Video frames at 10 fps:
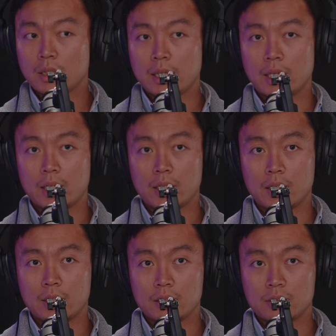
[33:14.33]

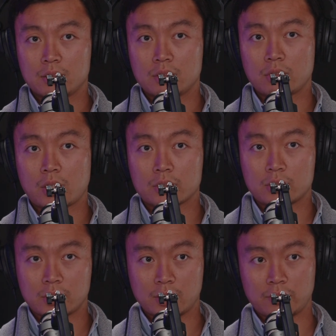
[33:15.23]
And the
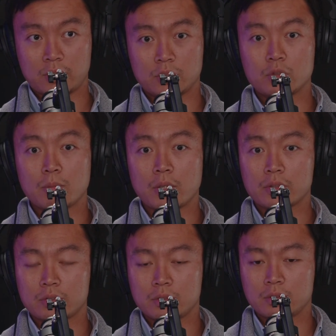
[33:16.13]
doctor gave her 2
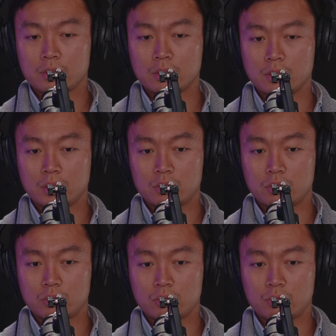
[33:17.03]
months
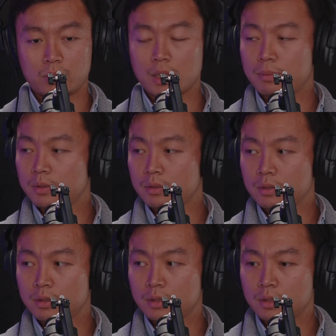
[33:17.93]
to prep.
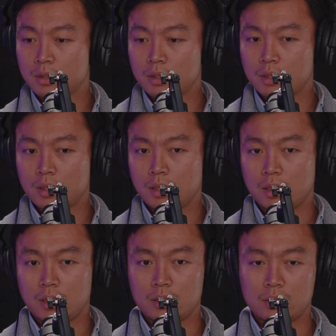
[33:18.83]

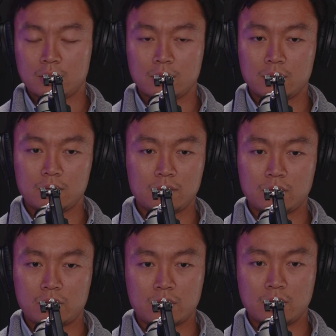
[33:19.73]
And
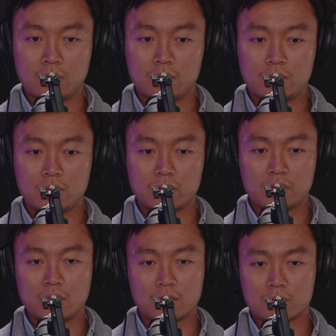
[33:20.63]
she just
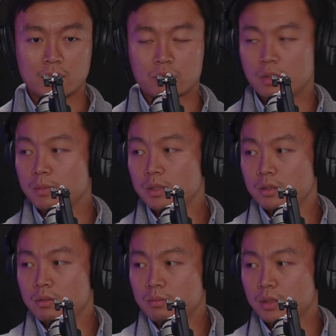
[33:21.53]
didn't accept
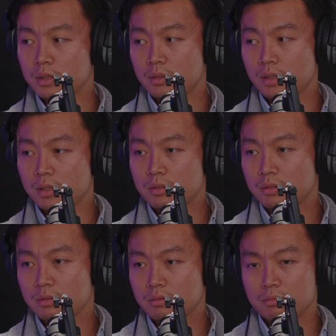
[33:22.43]
treatment because,
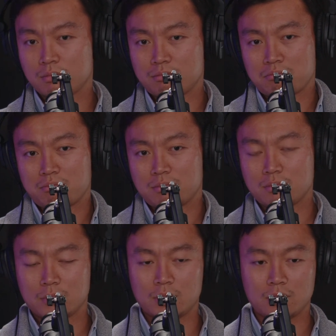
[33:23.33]

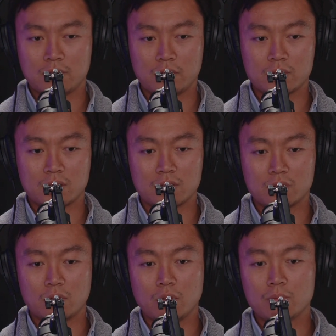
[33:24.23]
it feels like there's
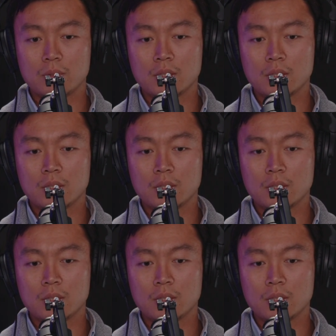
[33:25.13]
no hope.